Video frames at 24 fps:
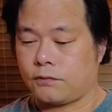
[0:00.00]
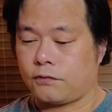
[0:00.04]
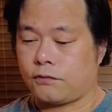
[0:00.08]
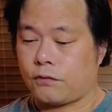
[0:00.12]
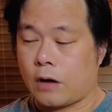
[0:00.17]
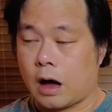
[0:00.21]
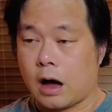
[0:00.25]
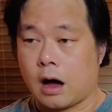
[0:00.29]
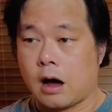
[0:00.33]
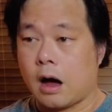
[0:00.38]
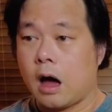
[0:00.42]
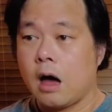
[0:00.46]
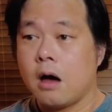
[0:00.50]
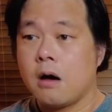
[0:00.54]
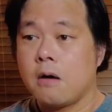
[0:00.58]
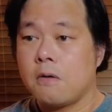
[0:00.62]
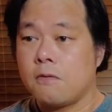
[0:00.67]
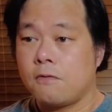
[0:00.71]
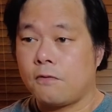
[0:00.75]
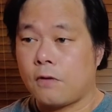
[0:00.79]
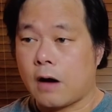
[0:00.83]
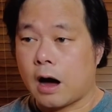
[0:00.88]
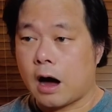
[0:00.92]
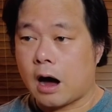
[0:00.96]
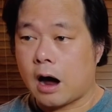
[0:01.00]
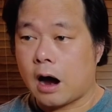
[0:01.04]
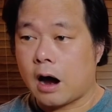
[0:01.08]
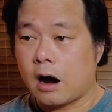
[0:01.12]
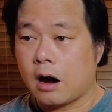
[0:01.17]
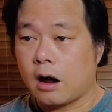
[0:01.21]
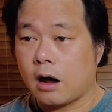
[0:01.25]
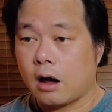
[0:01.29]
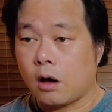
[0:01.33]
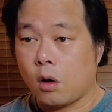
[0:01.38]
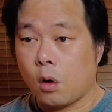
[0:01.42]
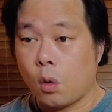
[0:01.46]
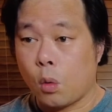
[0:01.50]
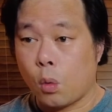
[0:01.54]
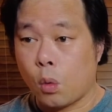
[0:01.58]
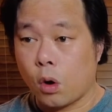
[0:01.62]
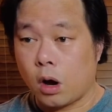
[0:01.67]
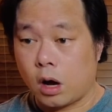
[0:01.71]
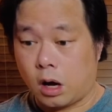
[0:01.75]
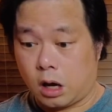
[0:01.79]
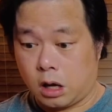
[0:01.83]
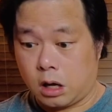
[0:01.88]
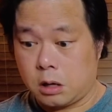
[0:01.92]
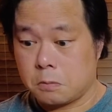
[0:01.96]
far, far
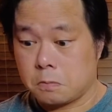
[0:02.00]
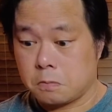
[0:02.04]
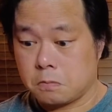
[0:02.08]
away.